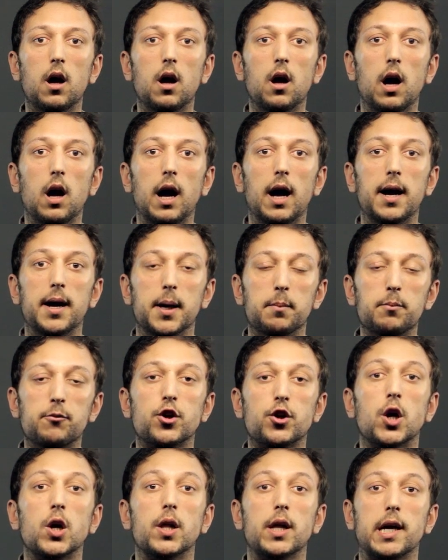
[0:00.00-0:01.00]
Hi, I'm
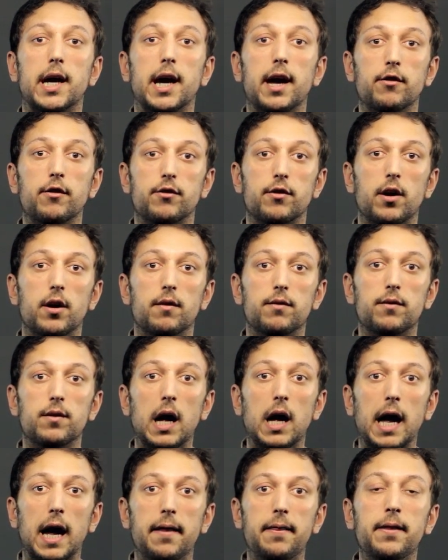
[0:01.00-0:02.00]
Charlie Kasov,
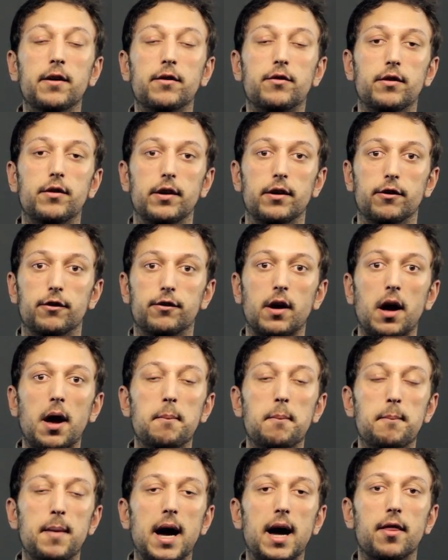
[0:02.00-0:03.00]
and this is
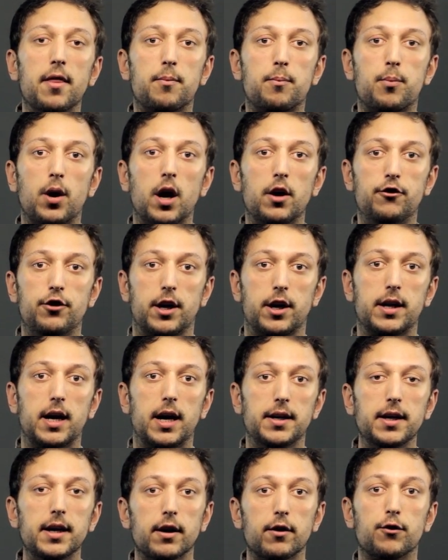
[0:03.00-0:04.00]
Math Project
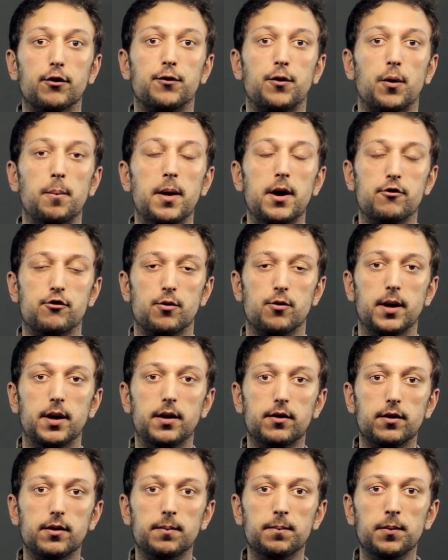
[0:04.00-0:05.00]
Ideas for
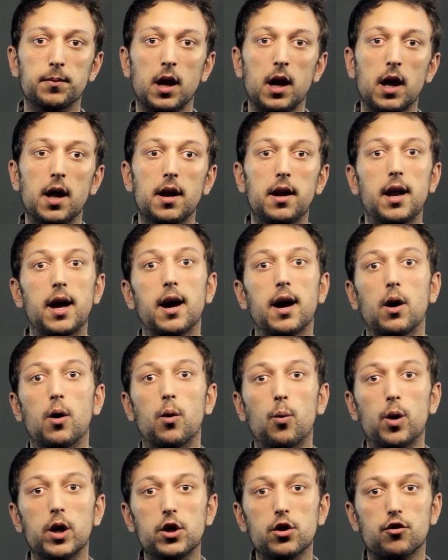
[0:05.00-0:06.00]
Measurement. Now,
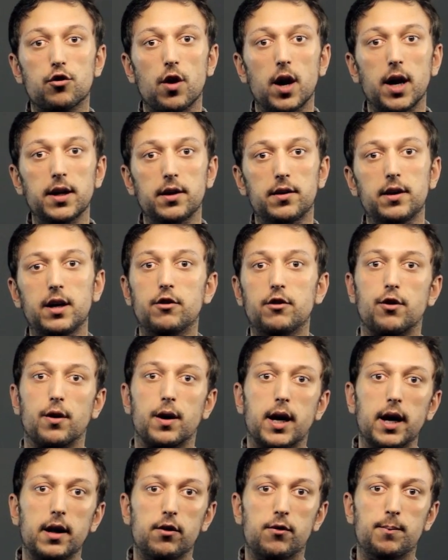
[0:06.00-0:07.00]
when you're trying to teach your
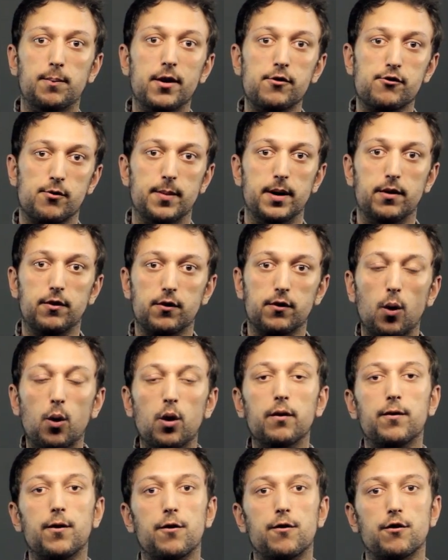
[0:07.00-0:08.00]
kids measurements, or
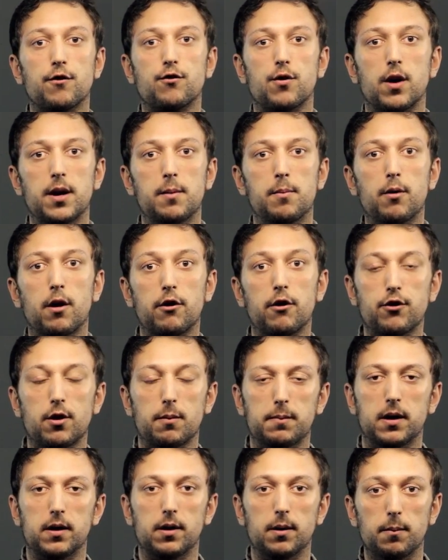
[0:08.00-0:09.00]
if you're just trying to brush
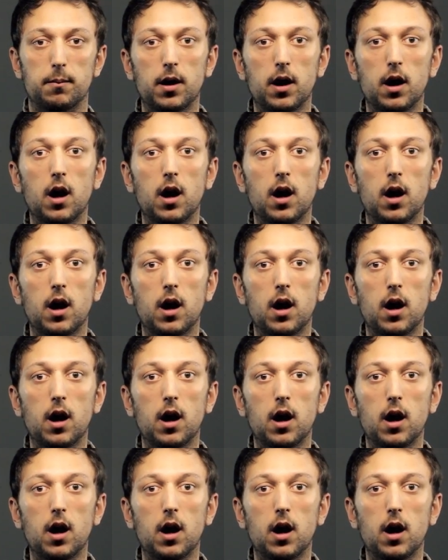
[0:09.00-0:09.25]
up on them,